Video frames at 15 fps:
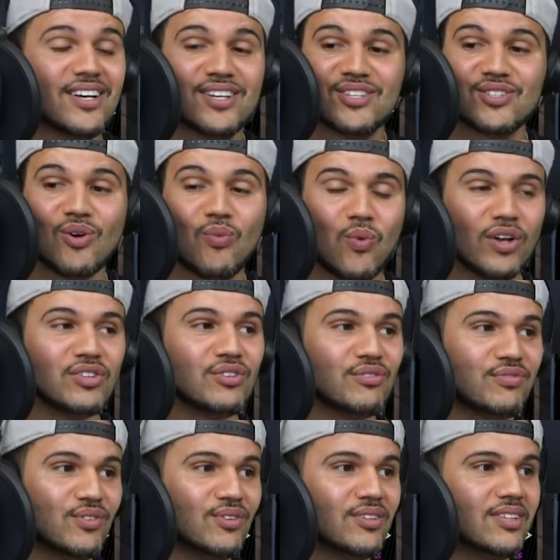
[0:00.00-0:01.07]
so
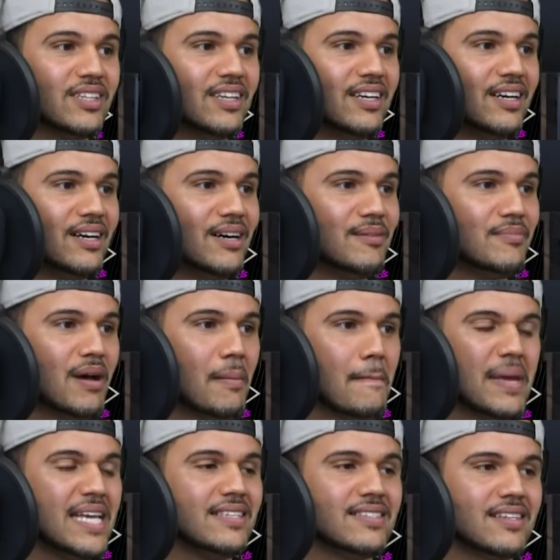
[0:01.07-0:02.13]
wonderful.
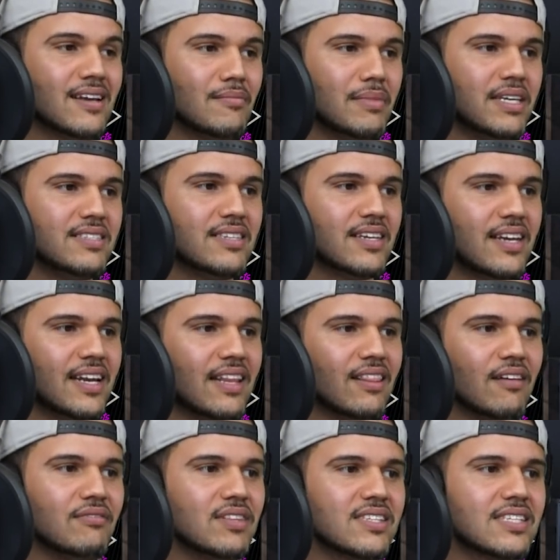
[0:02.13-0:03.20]
Amazing, amazing. And I
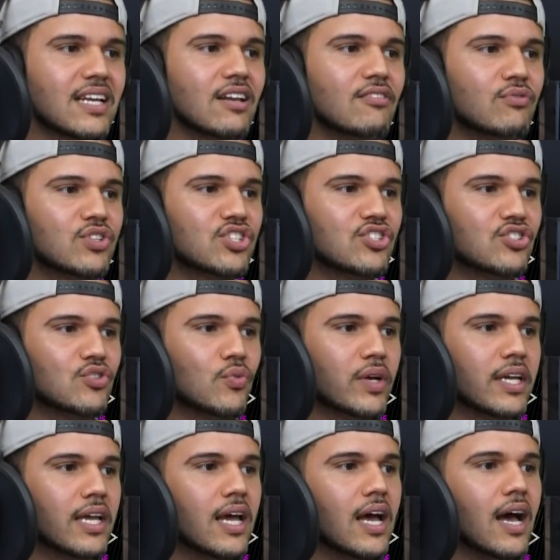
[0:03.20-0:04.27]
love this. I love what she's
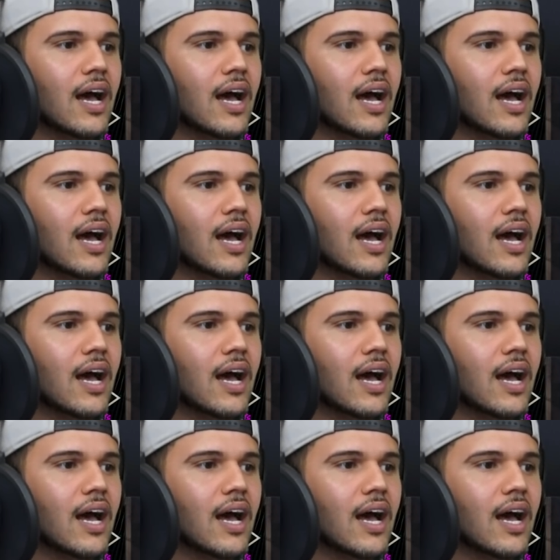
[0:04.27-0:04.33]
doing.